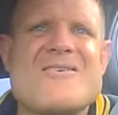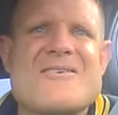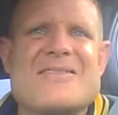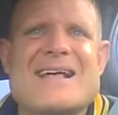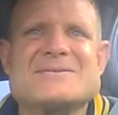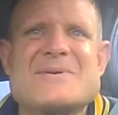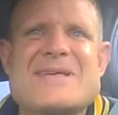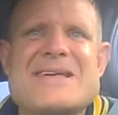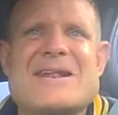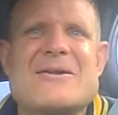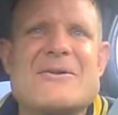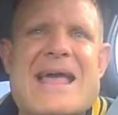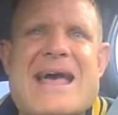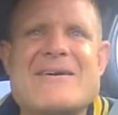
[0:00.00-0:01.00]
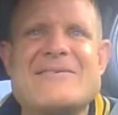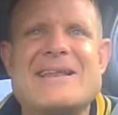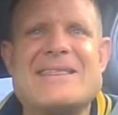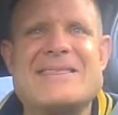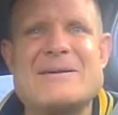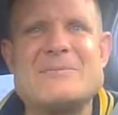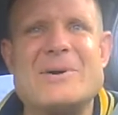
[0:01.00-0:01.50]
they don't have
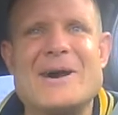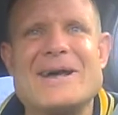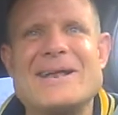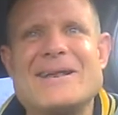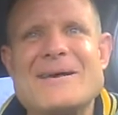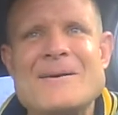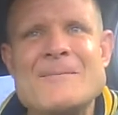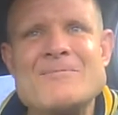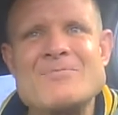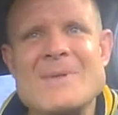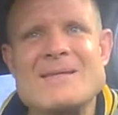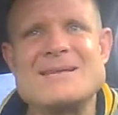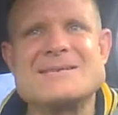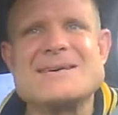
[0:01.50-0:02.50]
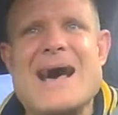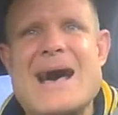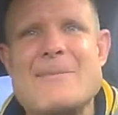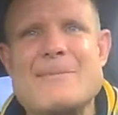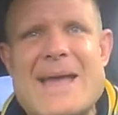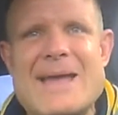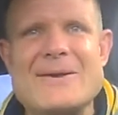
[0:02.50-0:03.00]
anything but the
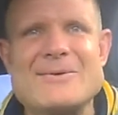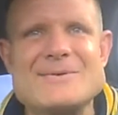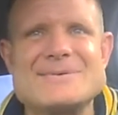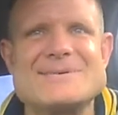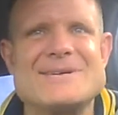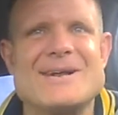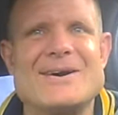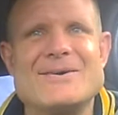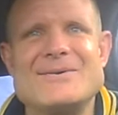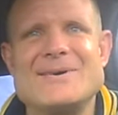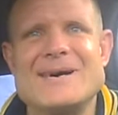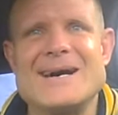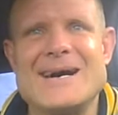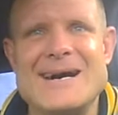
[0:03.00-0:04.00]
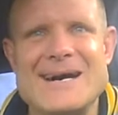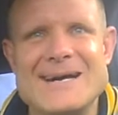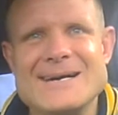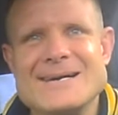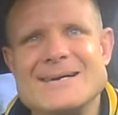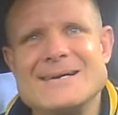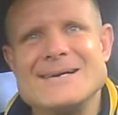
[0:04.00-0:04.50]
top males, you know,
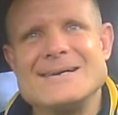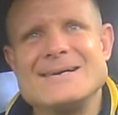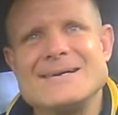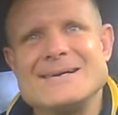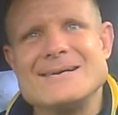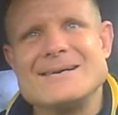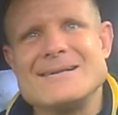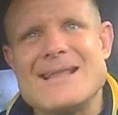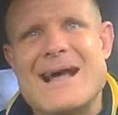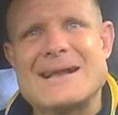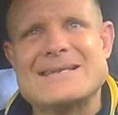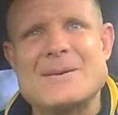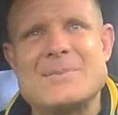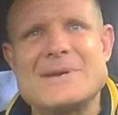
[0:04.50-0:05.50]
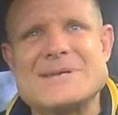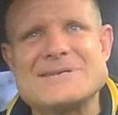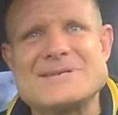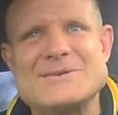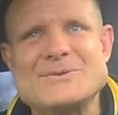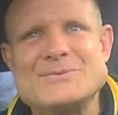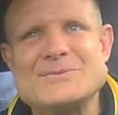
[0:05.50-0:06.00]
locked up in the
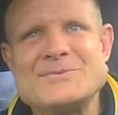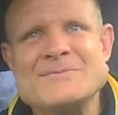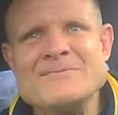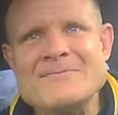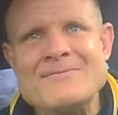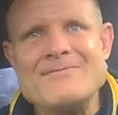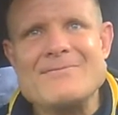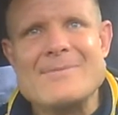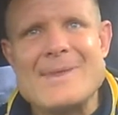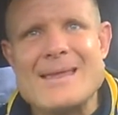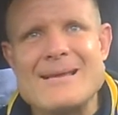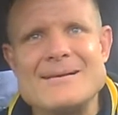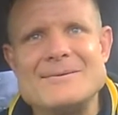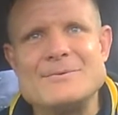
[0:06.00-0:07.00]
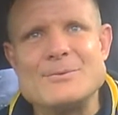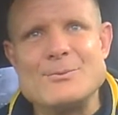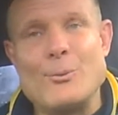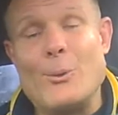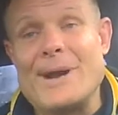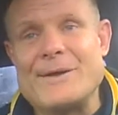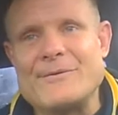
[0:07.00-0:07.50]
zoo.
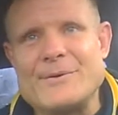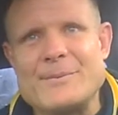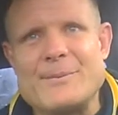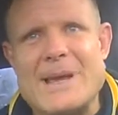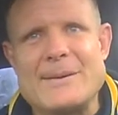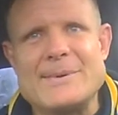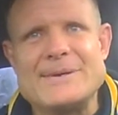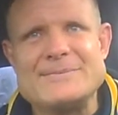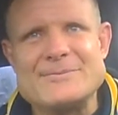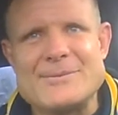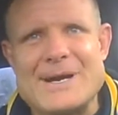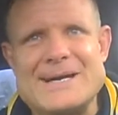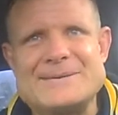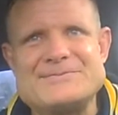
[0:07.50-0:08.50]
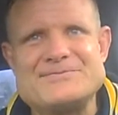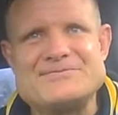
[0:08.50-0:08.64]
One of them, maybe, right?